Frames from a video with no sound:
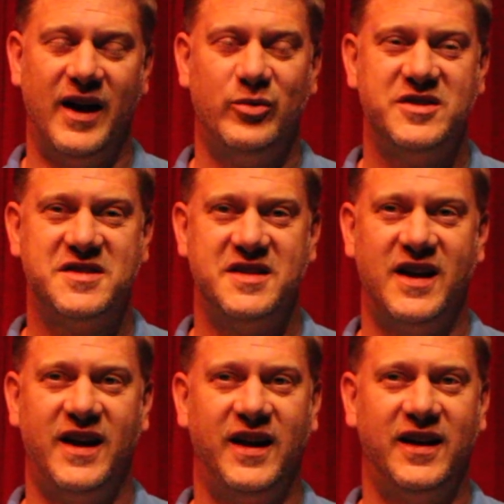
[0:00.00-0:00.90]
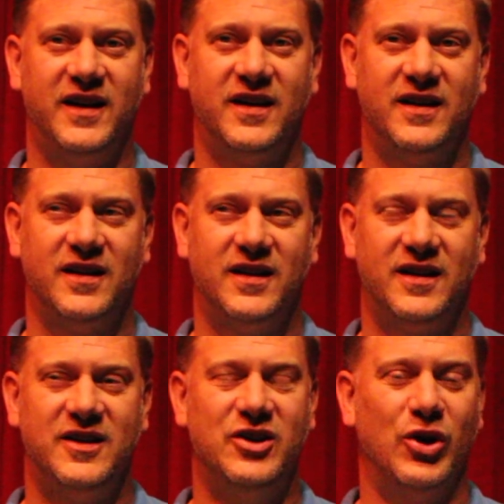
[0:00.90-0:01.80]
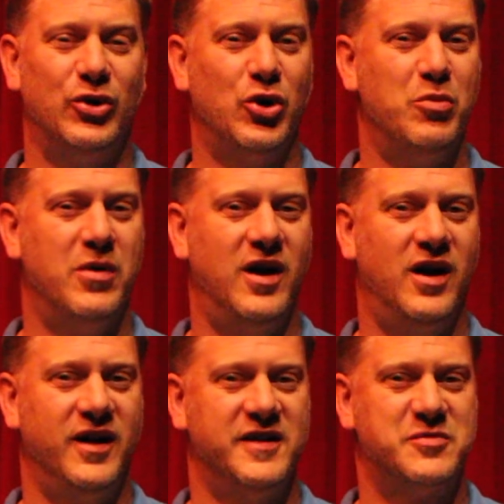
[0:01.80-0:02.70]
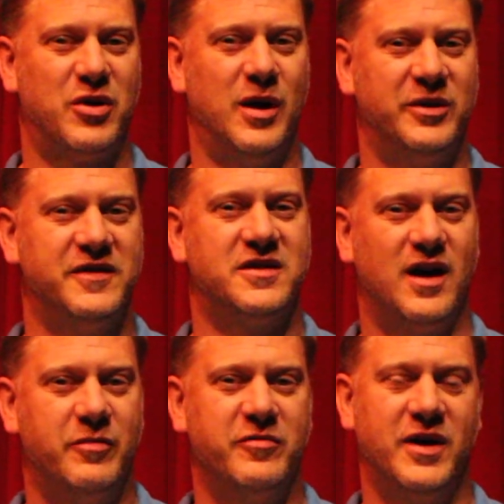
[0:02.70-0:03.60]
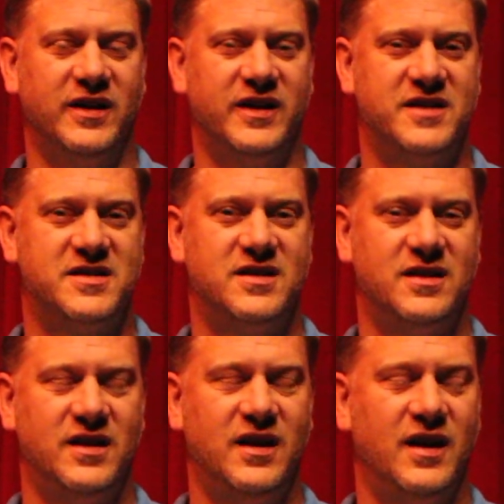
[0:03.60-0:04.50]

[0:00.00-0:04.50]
I would say Yo-Yo Ma is probably at the top of my list.